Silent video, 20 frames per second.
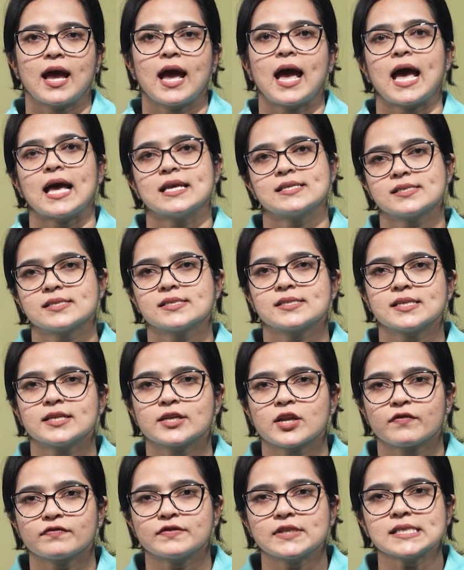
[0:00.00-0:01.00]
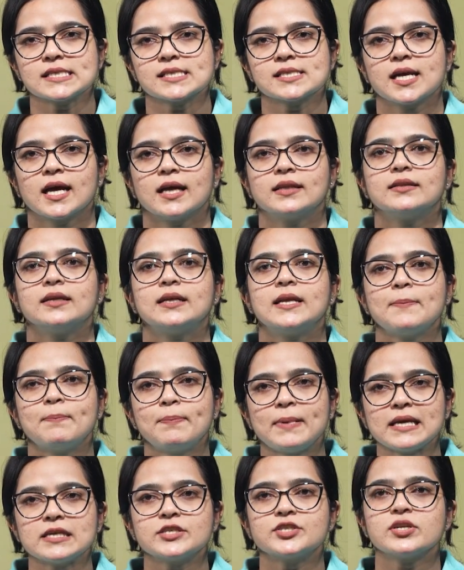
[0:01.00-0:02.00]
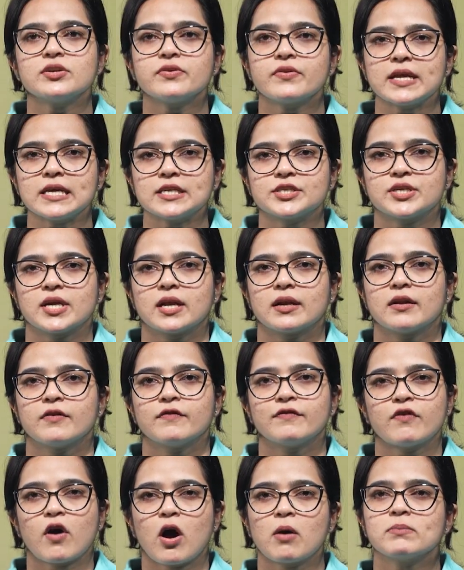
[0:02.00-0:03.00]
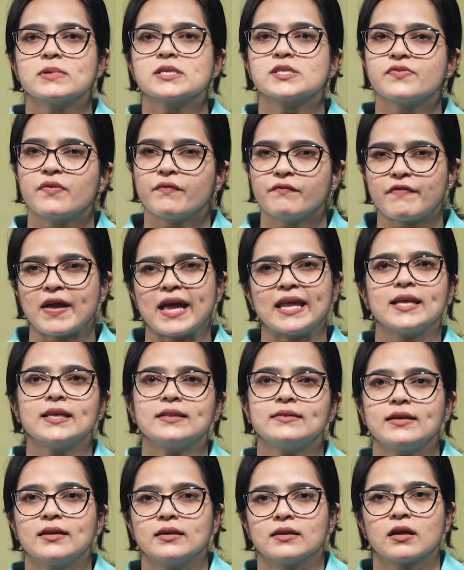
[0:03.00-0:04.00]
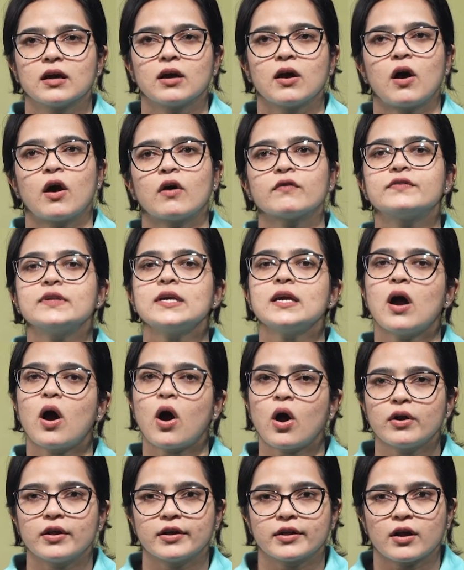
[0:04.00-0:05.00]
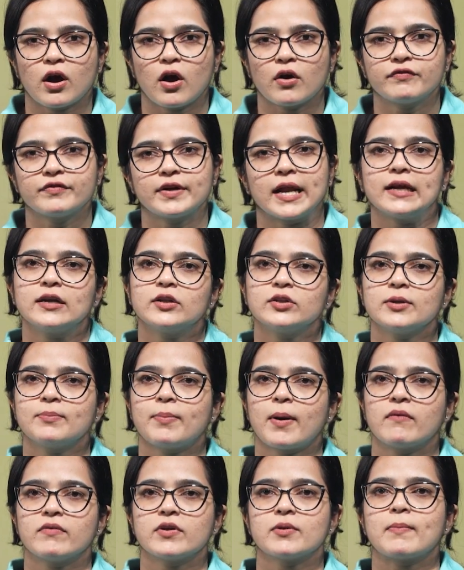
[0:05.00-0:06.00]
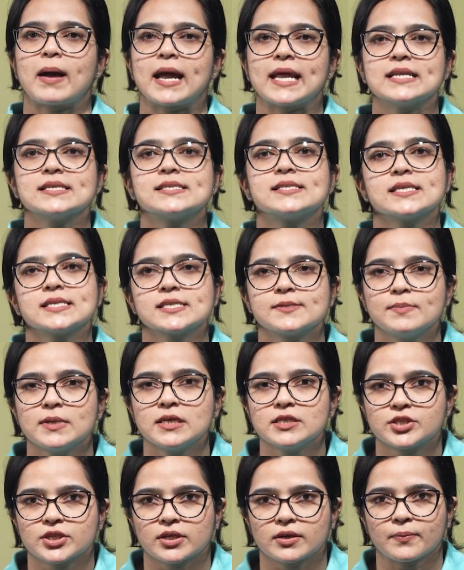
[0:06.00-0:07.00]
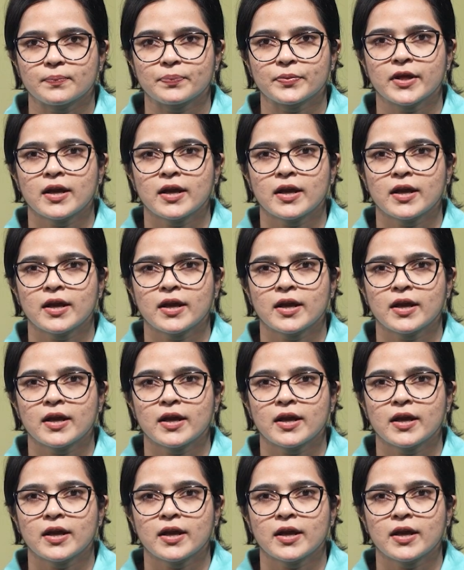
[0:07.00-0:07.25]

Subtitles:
As a result of this, the depletion region formed is very thin, of the order of 10 to the power minus 6 meter,